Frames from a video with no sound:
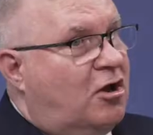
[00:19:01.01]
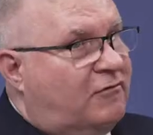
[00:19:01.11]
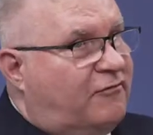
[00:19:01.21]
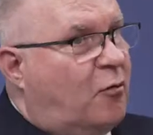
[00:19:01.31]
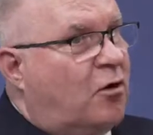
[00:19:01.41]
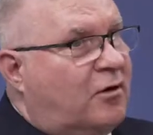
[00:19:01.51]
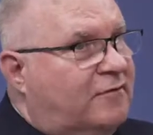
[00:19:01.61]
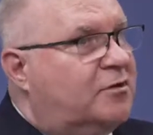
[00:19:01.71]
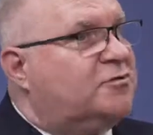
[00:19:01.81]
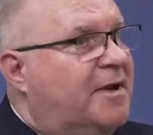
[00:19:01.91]
4 of
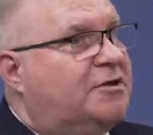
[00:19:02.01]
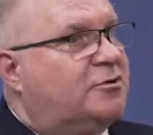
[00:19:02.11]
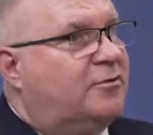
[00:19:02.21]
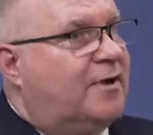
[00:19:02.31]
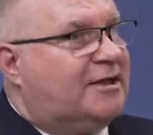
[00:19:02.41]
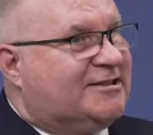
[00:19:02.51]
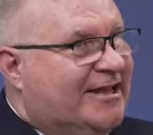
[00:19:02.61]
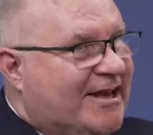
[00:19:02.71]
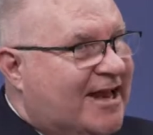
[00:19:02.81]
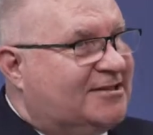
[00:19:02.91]
those major threats,
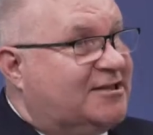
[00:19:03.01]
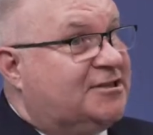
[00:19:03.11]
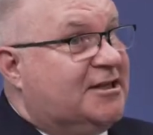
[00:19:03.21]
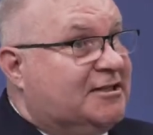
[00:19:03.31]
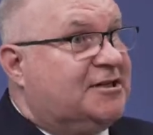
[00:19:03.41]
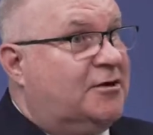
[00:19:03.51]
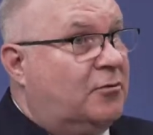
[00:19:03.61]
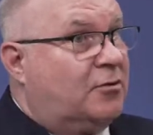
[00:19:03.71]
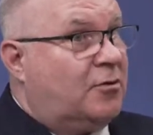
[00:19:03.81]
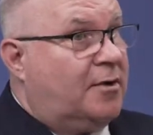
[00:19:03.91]
the nexus is in
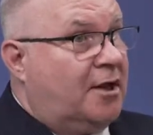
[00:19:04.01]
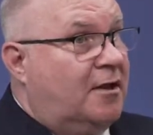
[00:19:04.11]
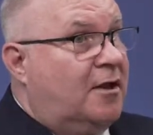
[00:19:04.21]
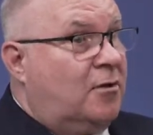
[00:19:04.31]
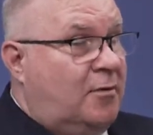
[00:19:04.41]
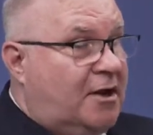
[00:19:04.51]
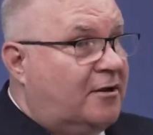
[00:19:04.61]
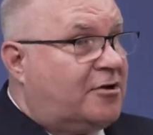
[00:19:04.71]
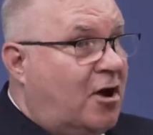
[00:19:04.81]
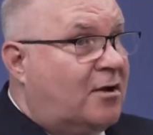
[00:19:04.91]
North Korea. We
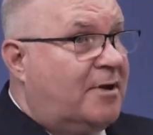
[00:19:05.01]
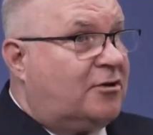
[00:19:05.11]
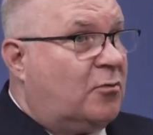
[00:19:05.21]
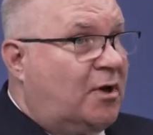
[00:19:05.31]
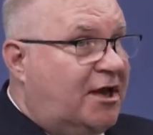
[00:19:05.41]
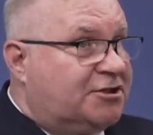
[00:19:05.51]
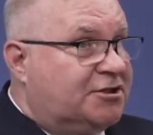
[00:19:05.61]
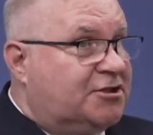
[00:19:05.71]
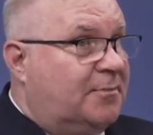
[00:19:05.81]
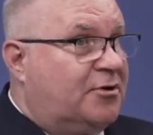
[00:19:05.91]
didn't talk about the
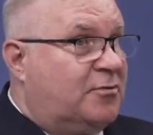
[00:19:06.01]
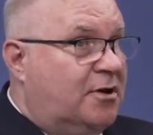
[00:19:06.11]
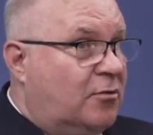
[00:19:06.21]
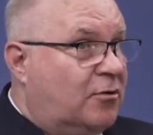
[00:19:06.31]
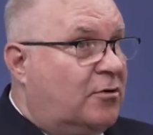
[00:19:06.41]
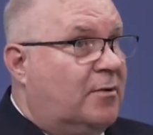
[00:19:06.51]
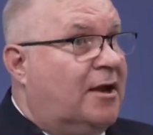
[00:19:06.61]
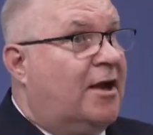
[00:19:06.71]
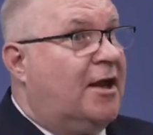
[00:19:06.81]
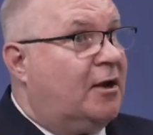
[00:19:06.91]
relationship between North
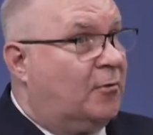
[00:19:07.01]
Korea and